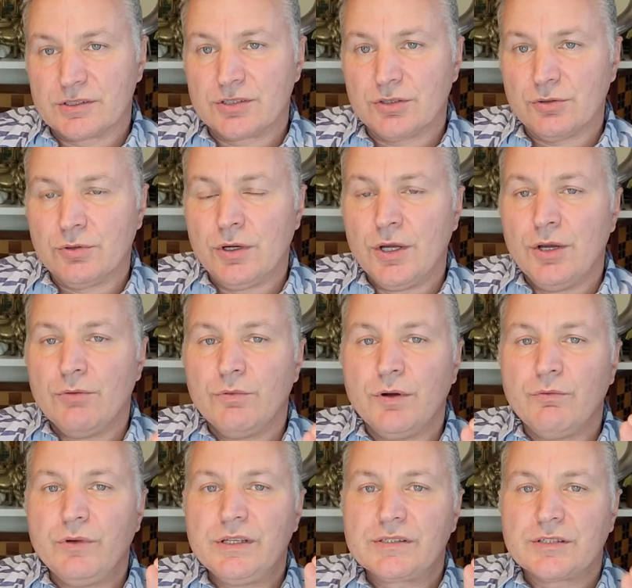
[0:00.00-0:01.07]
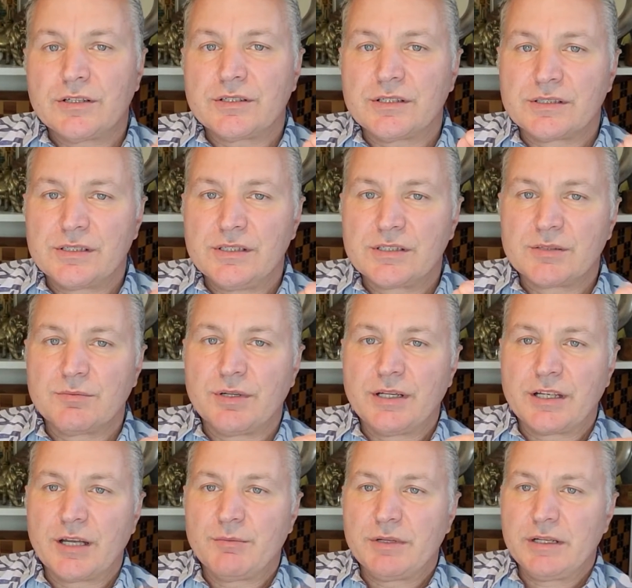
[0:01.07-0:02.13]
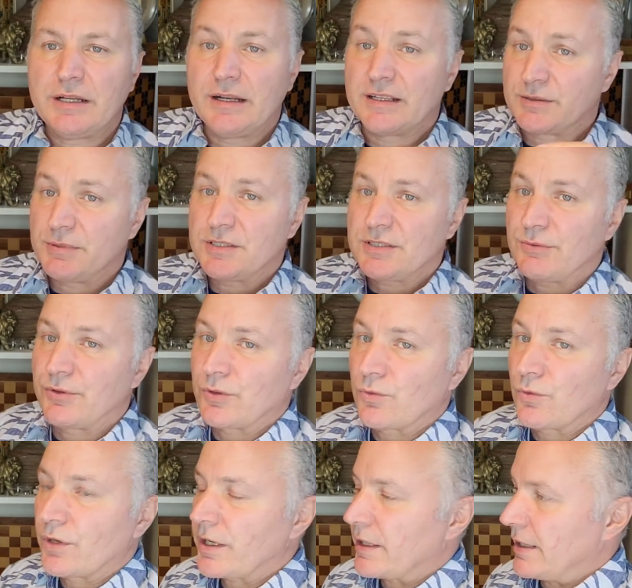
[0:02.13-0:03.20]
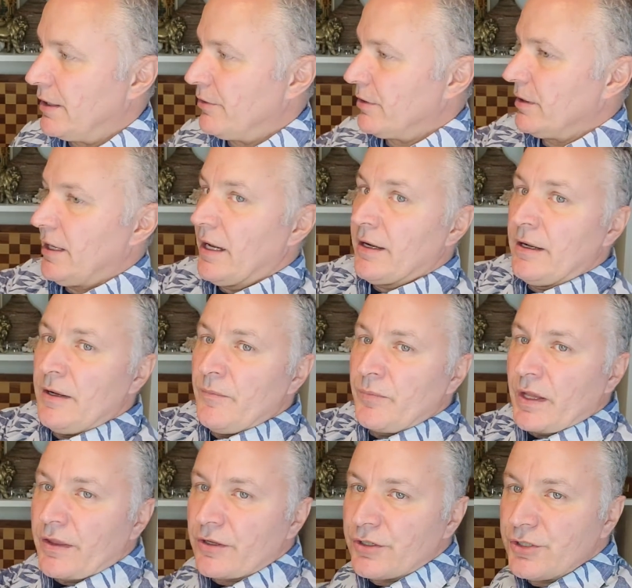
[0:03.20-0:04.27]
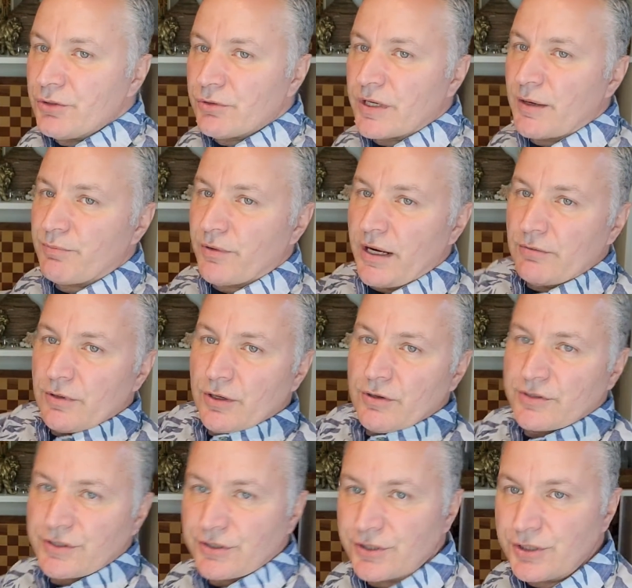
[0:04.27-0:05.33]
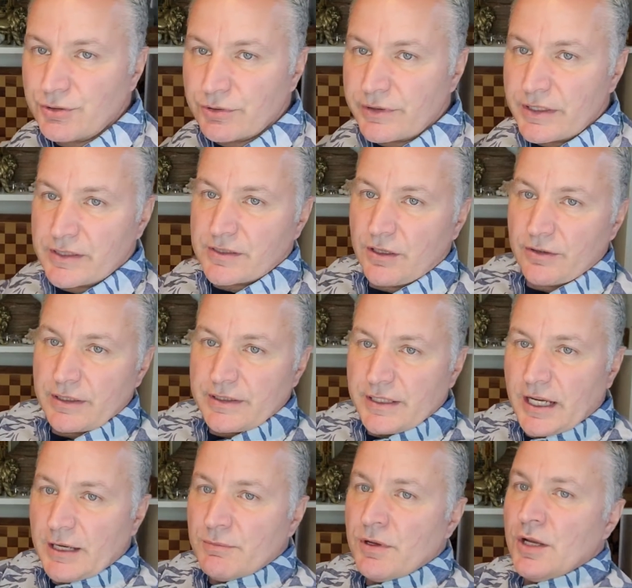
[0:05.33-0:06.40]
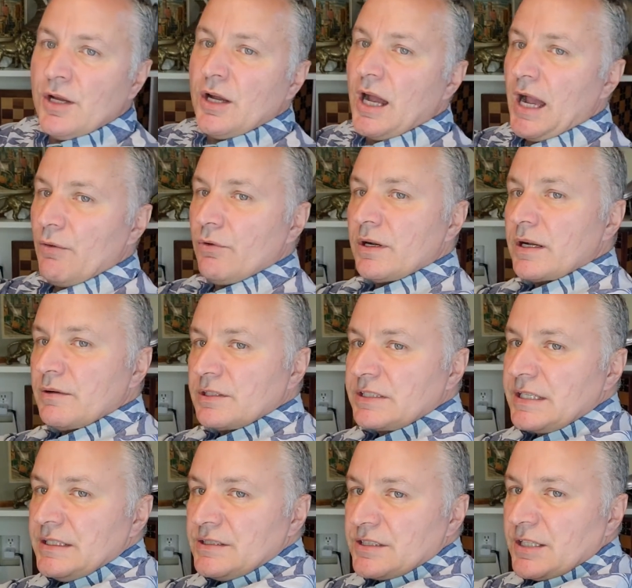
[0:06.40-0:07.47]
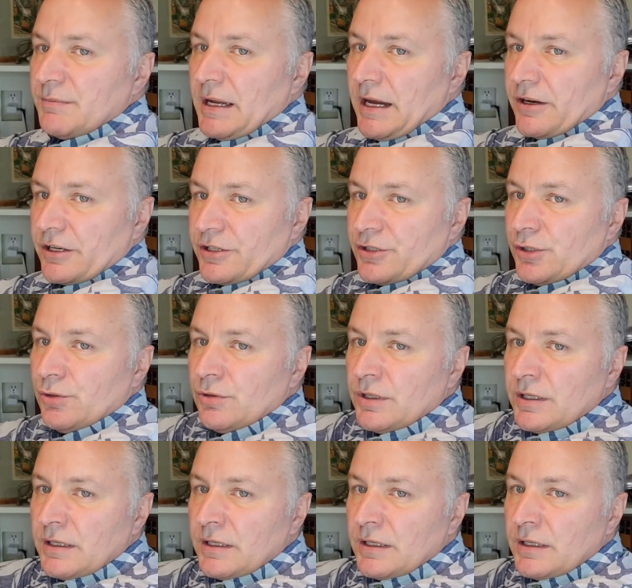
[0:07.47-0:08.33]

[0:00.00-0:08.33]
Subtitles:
So when we start to see somebody coming in, especially when they're working out a lot and they're doing upright rows and they're doing this all the time, I want to teach them how to do